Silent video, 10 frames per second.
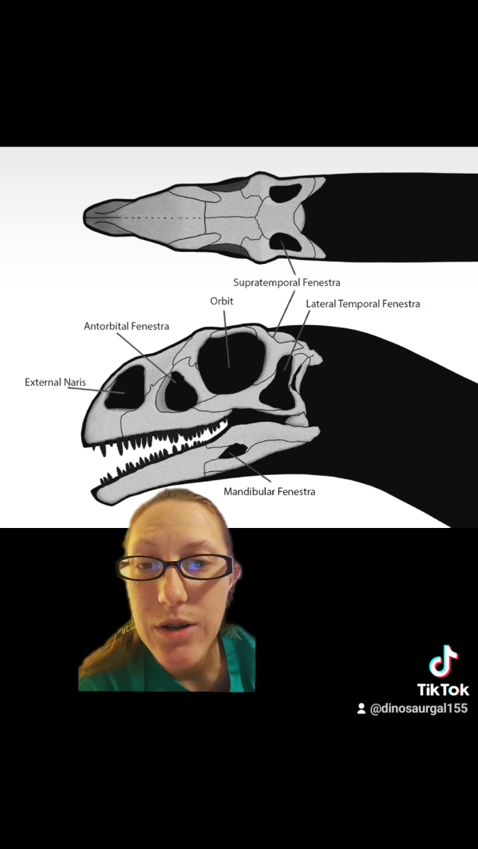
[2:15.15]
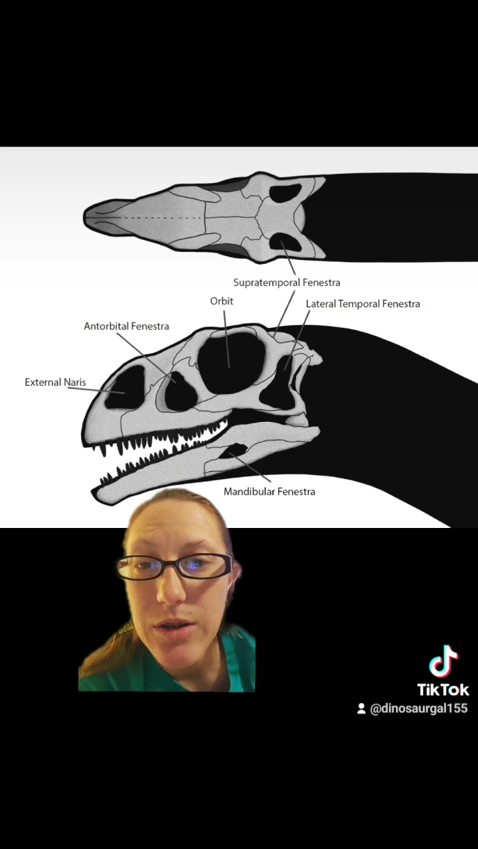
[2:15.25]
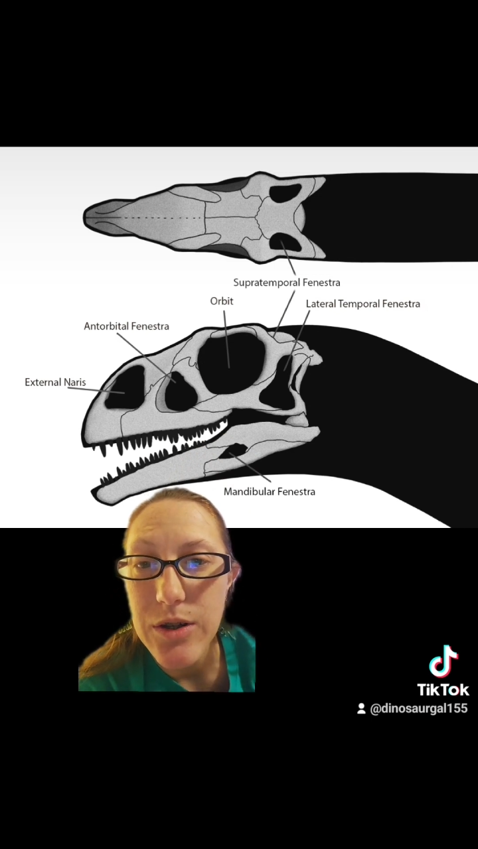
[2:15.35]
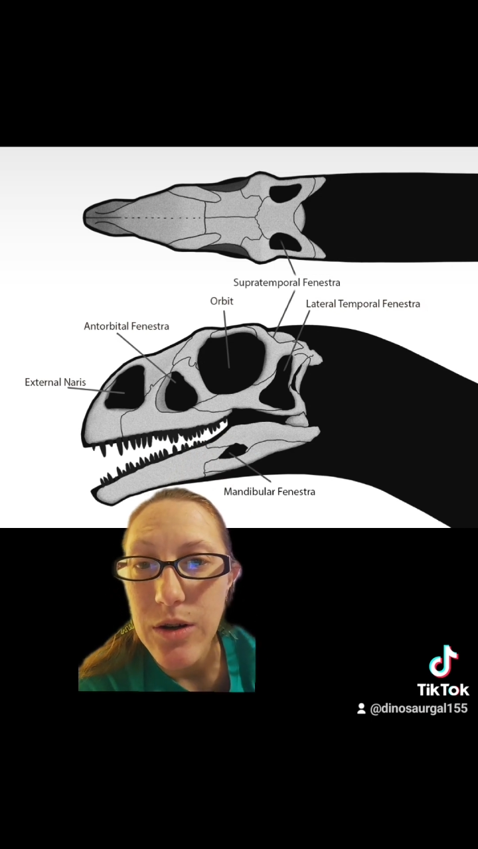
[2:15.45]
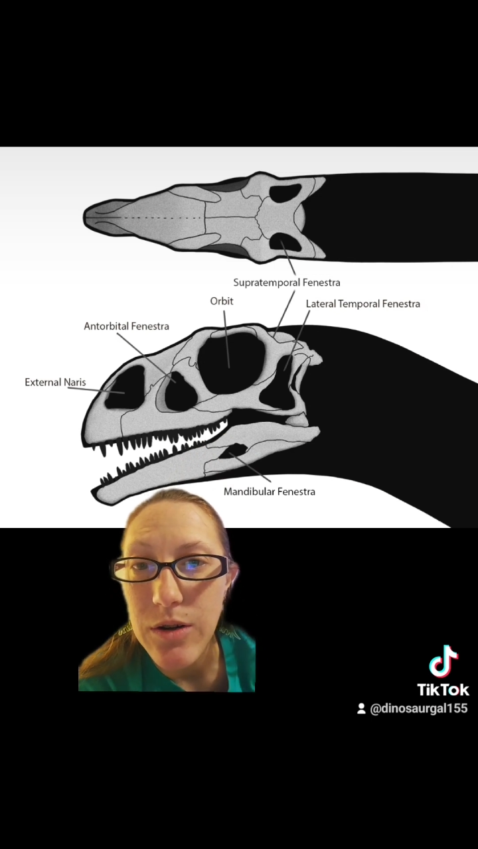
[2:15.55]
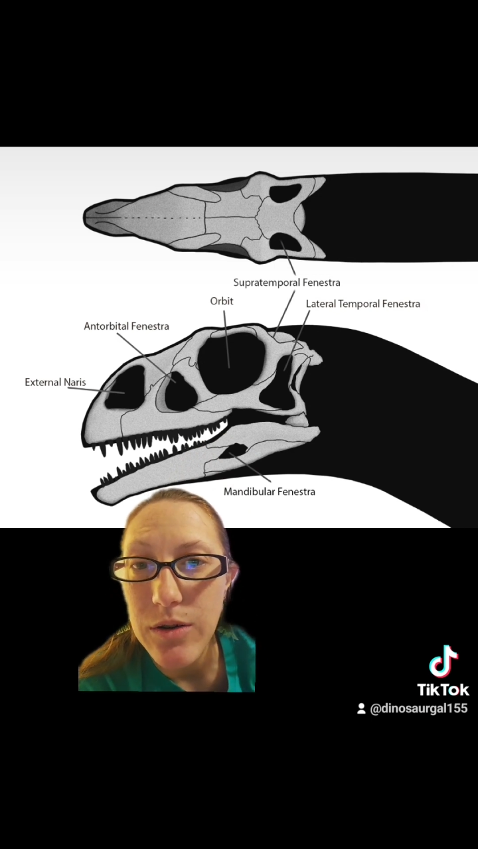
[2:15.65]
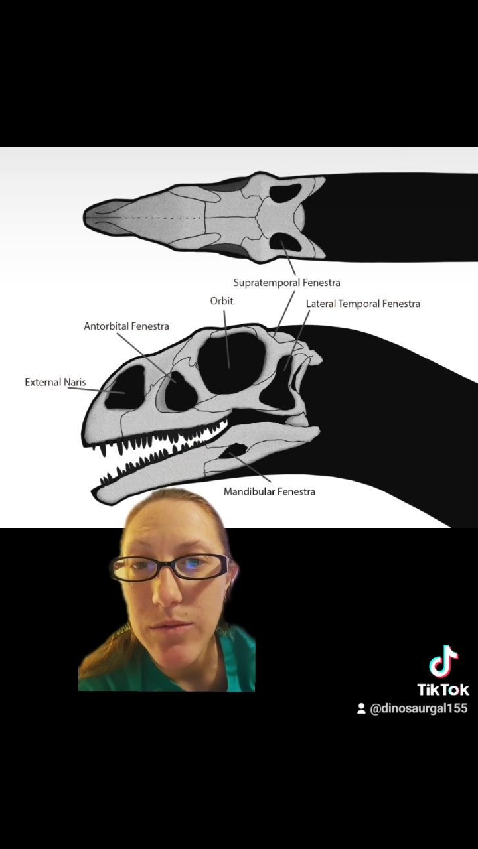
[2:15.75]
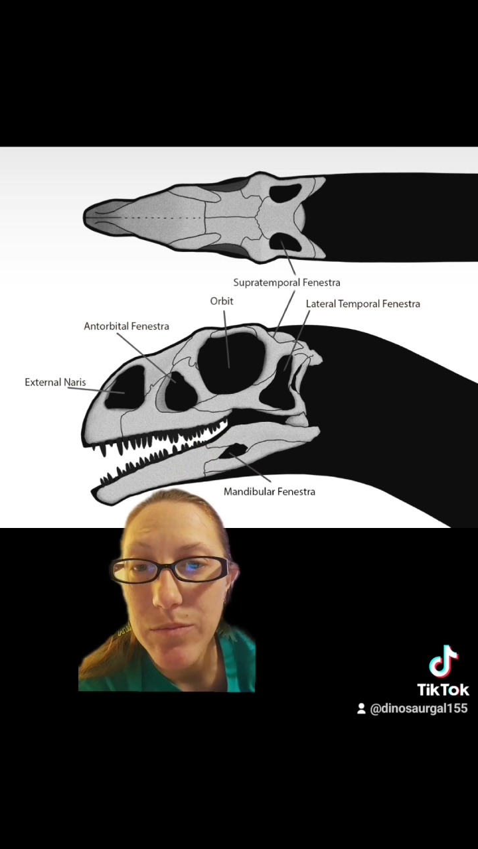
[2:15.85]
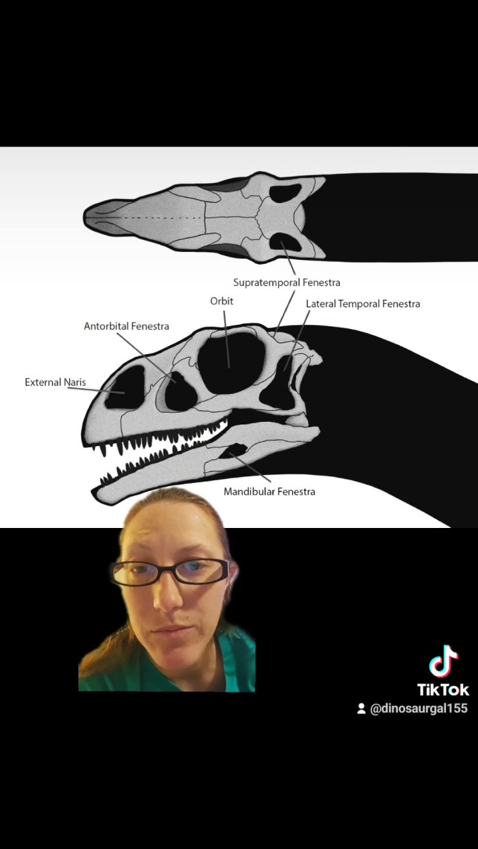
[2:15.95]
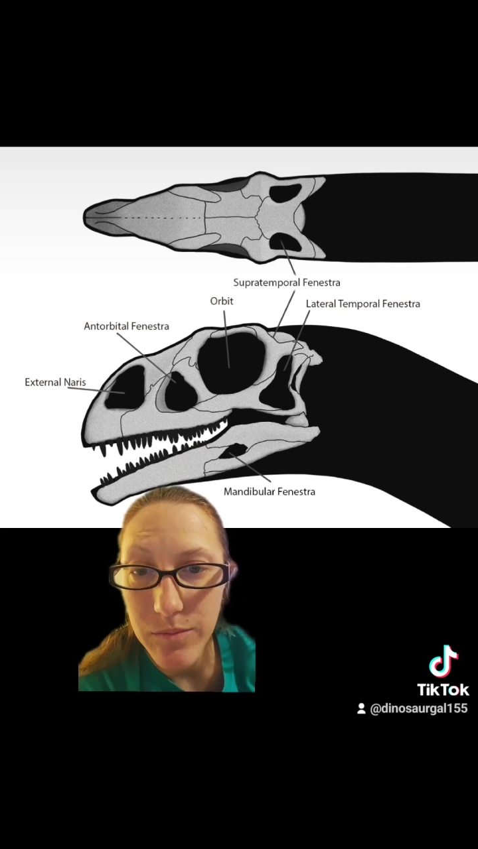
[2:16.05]
So,
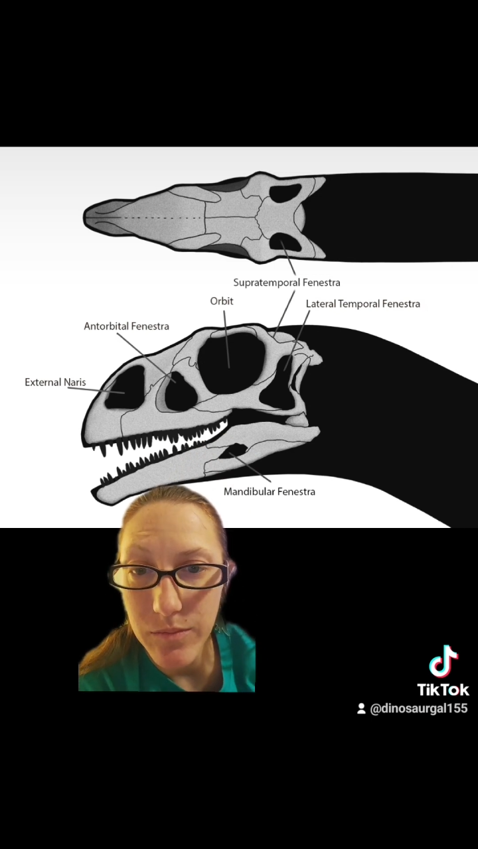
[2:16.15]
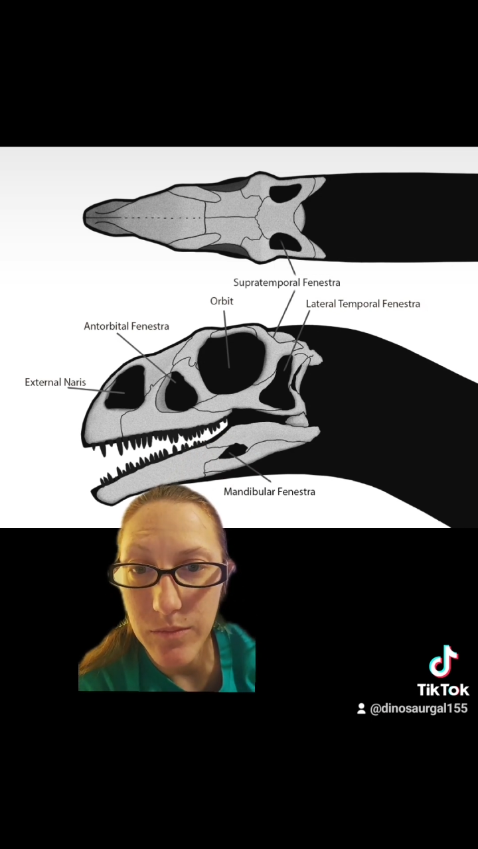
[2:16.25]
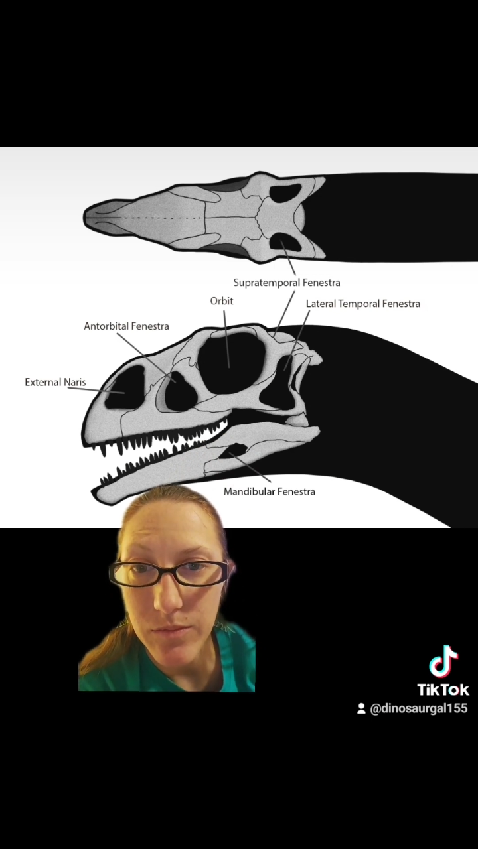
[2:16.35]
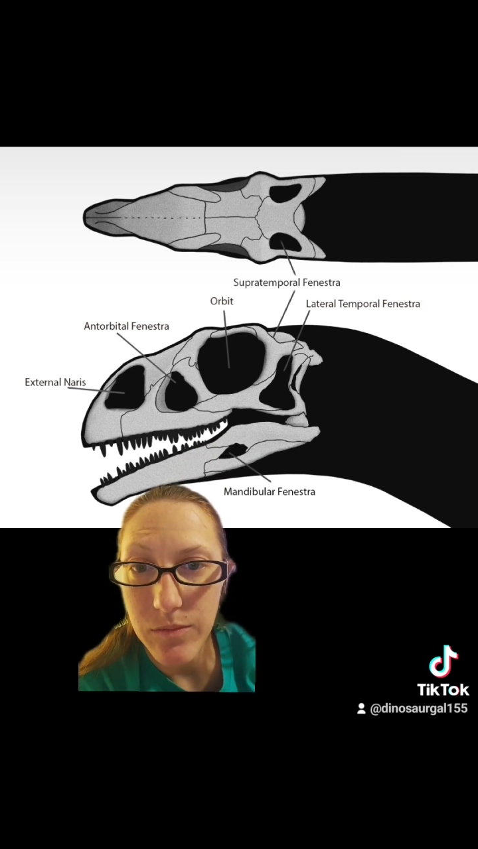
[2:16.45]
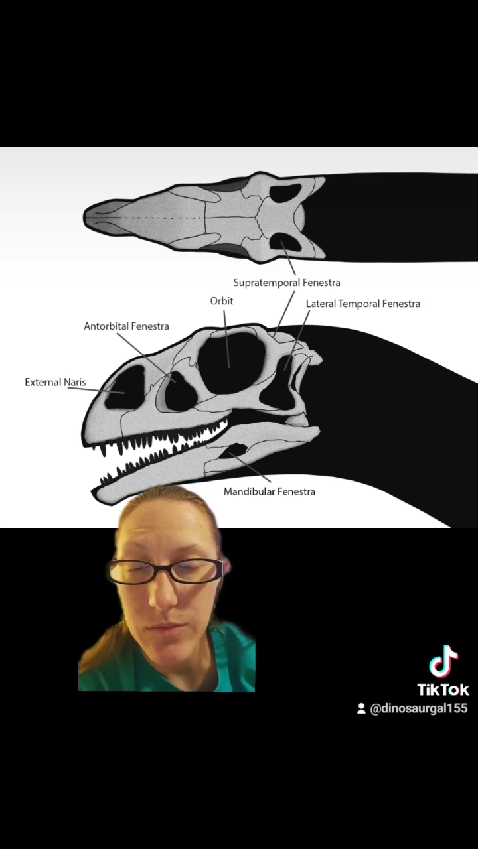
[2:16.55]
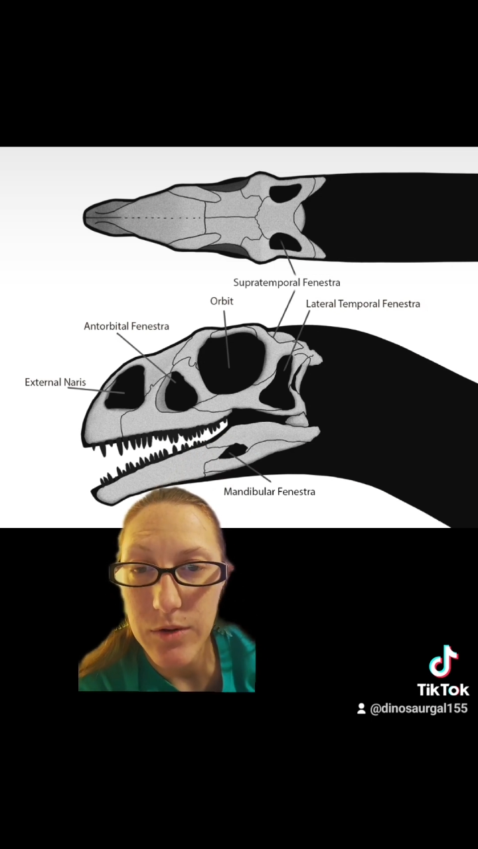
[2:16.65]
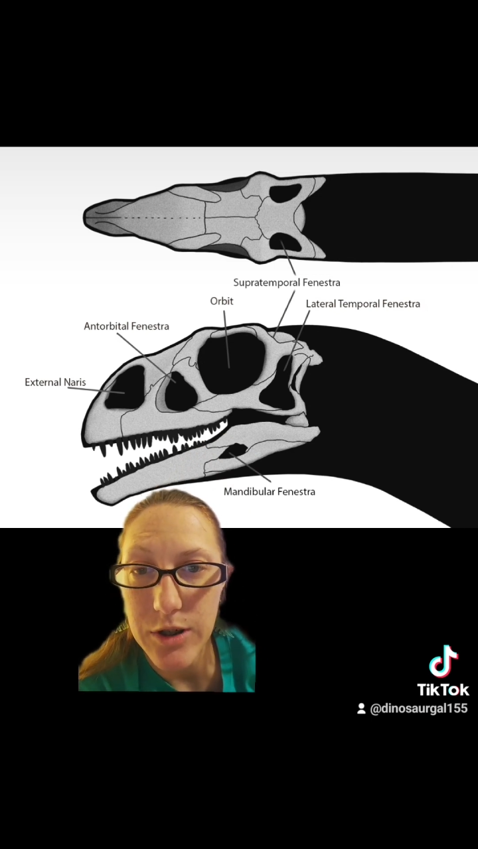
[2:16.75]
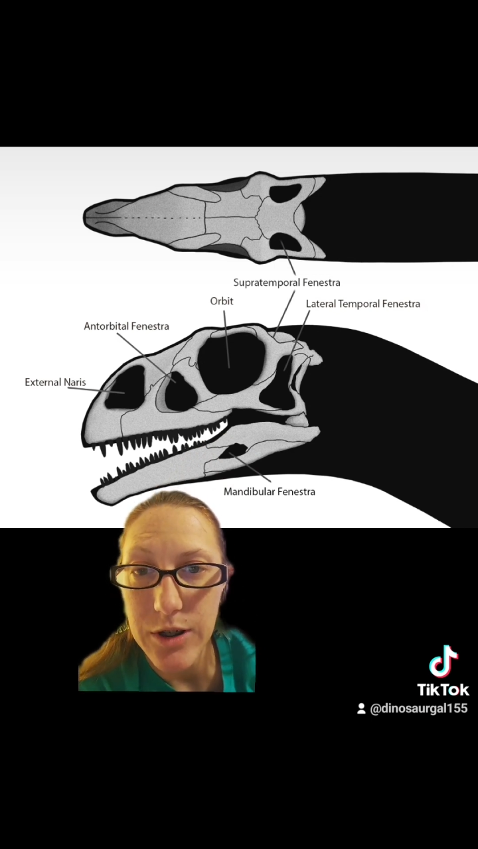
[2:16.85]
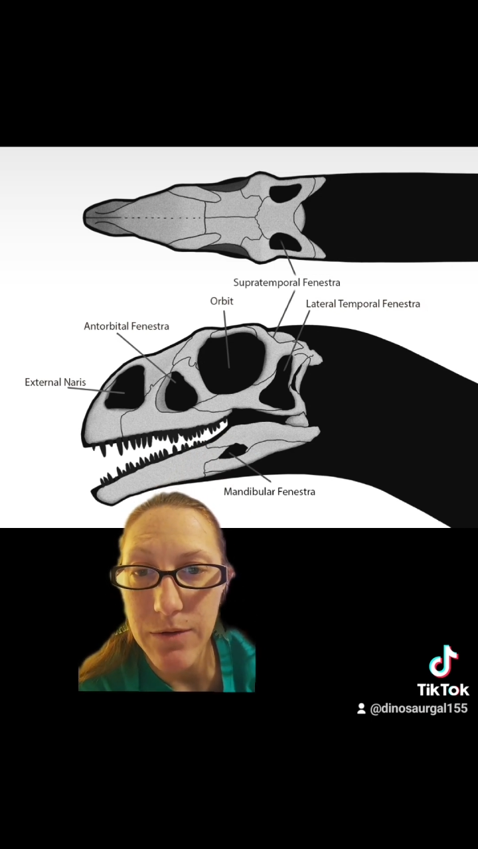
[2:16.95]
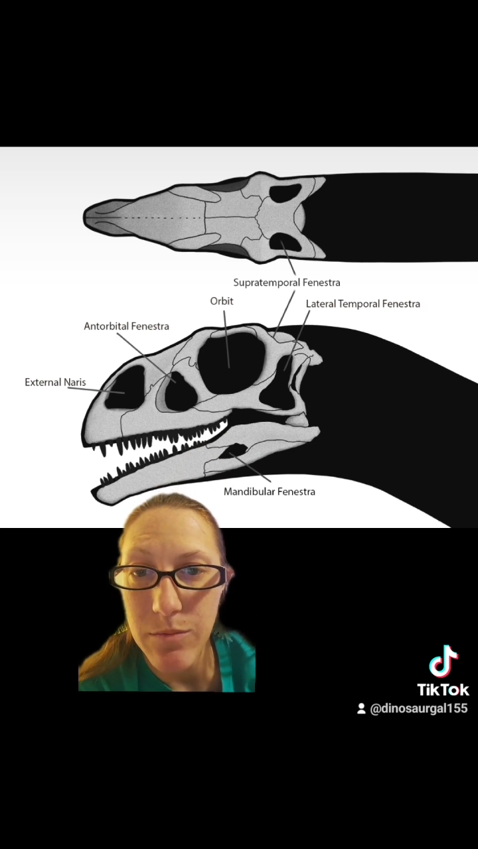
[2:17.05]

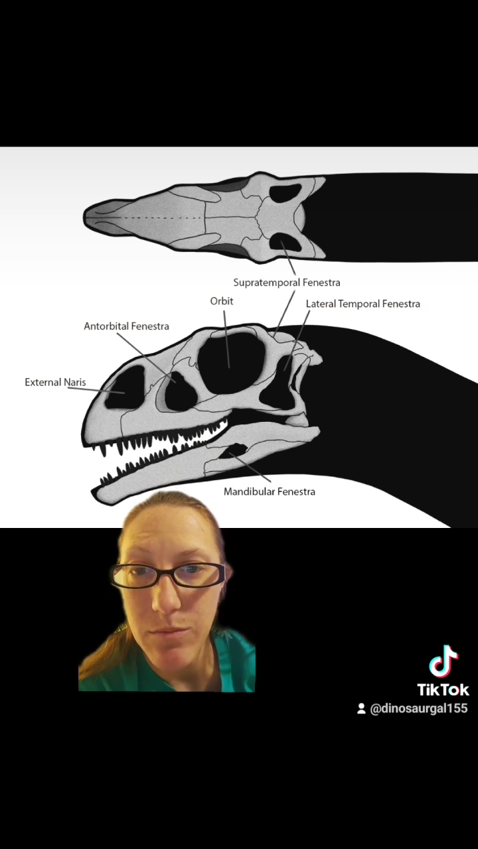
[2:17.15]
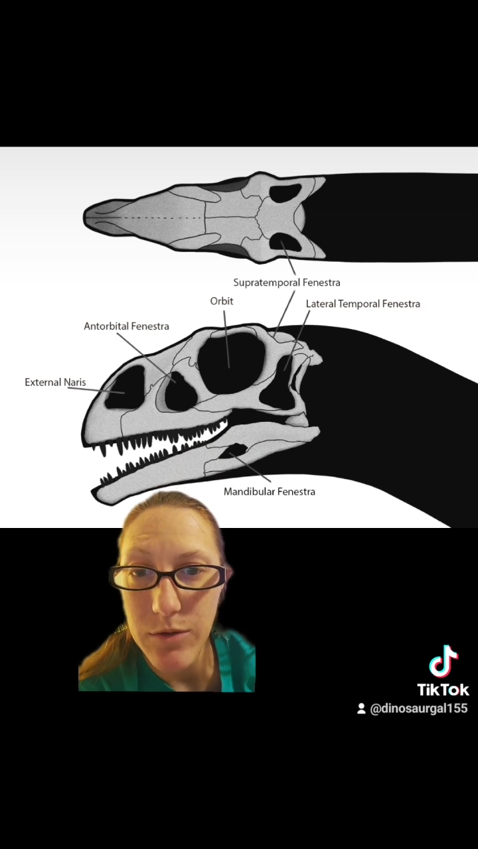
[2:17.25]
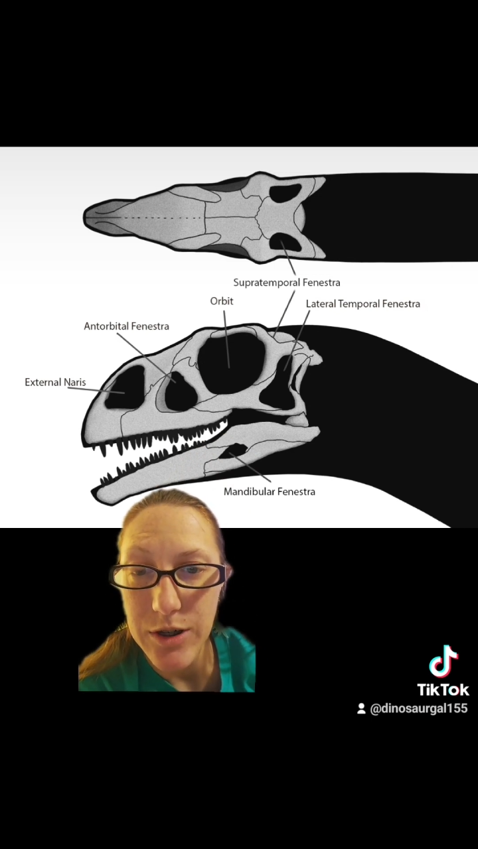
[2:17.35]
different